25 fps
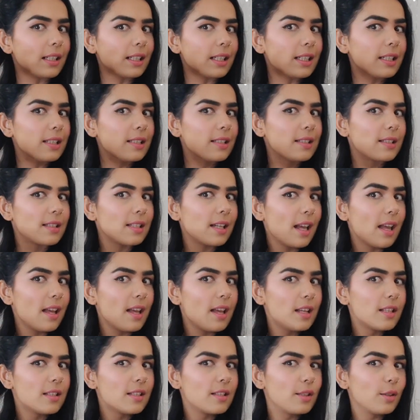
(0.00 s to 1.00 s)
least.
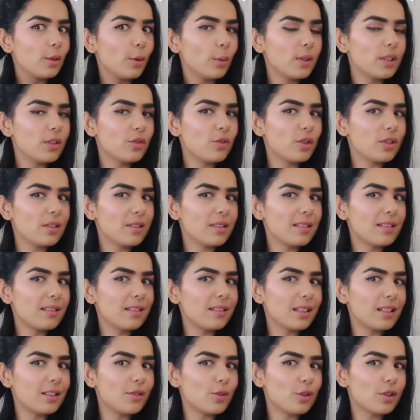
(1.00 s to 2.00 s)
So it
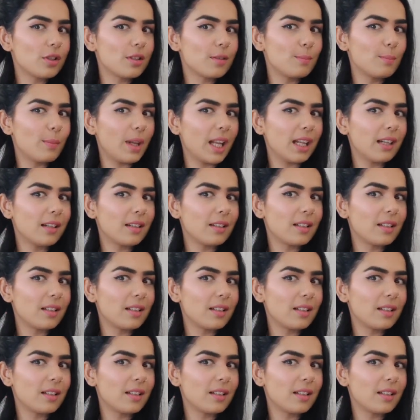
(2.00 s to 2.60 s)
just made